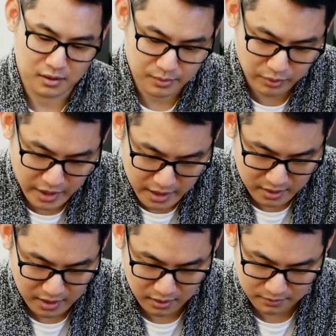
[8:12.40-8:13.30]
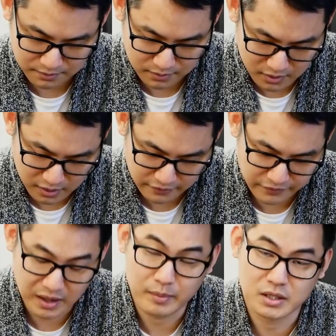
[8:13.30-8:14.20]
a good brand. I didn't
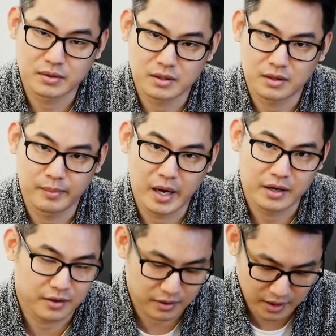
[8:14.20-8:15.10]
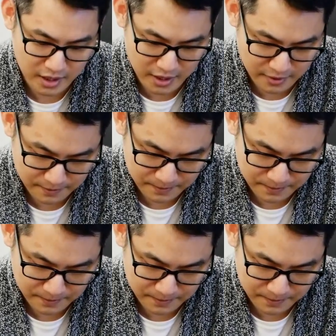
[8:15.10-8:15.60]
find much about it online.